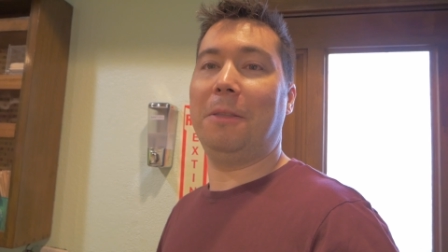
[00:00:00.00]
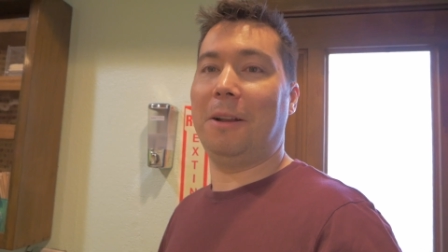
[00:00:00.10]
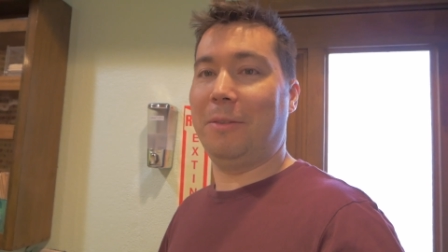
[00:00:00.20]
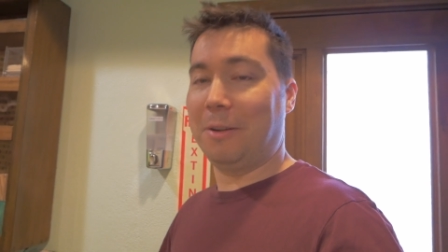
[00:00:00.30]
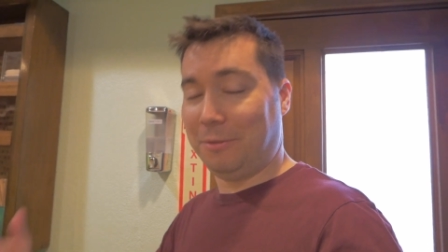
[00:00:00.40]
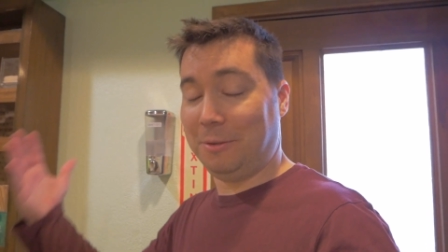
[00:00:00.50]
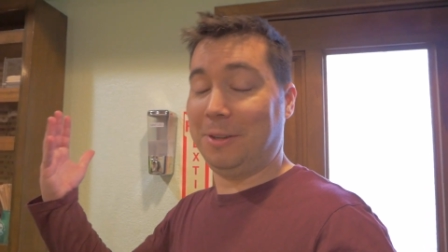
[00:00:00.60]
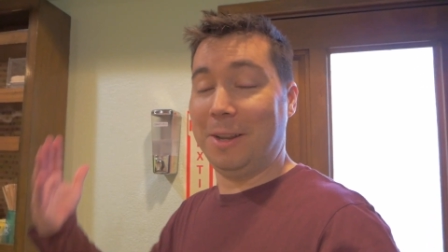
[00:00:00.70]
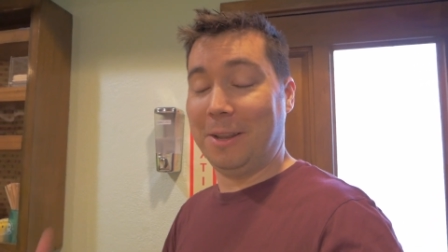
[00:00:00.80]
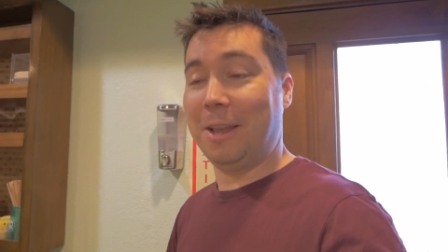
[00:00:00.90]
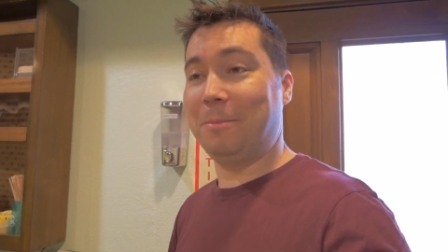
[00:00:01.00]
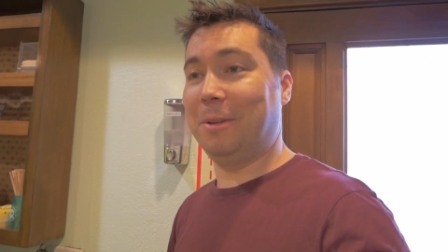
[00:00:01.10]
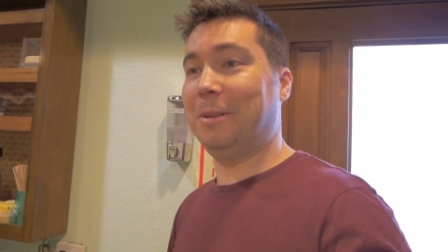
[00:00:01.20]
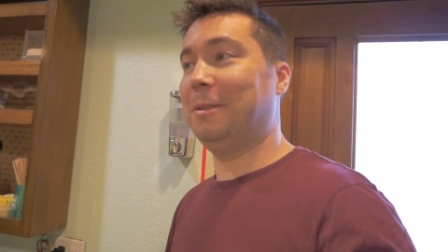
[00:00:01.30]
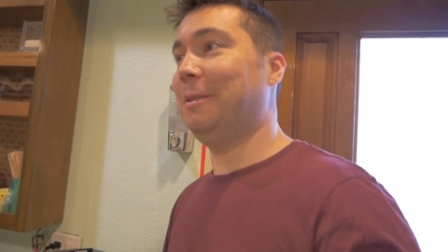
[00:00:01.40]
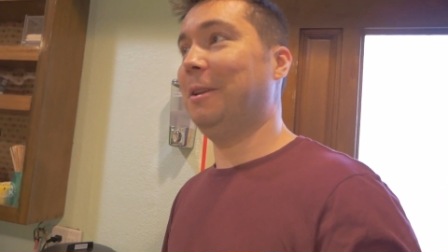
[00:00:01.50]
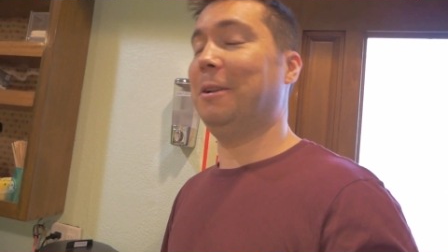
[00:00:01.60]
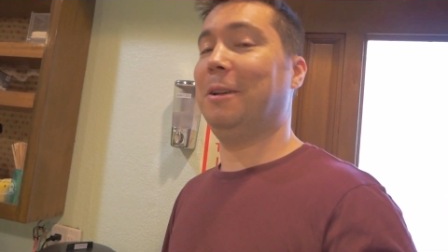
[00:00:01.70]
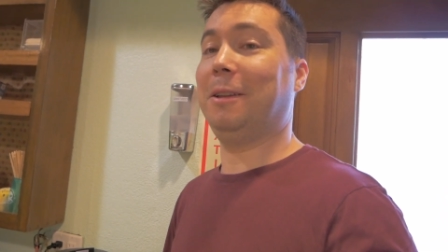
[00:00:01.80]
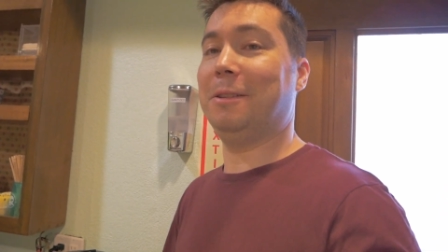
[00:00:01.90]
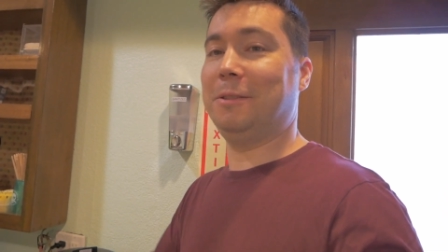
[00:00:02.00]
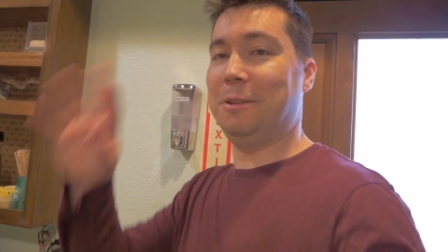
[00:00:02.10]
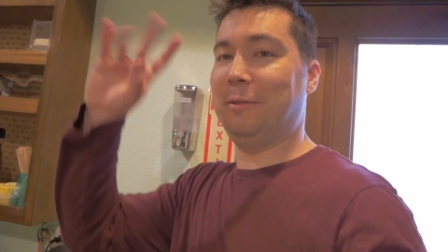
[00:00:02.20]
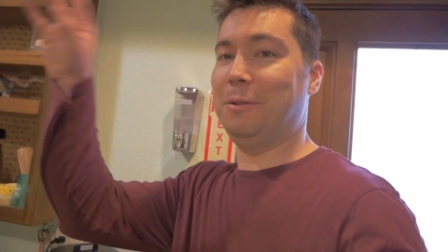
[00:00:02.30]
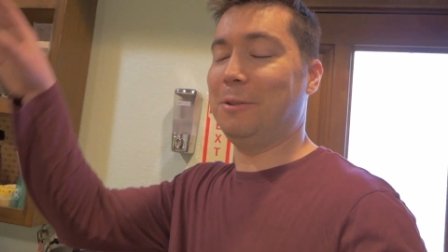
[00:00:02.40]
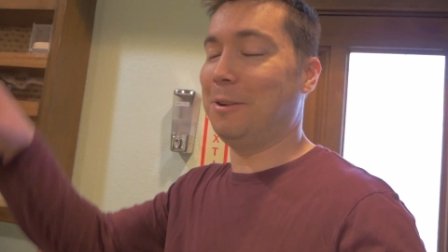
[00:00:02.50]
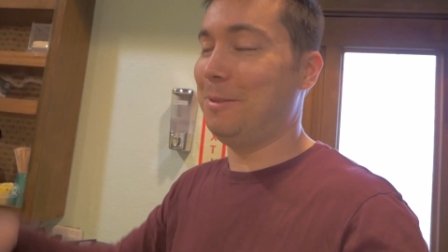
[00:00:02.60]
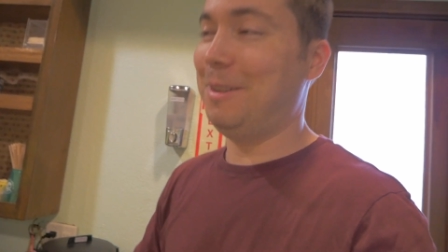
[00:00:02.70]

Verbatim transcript: that I've had a full day yet, but you know, I can see the future.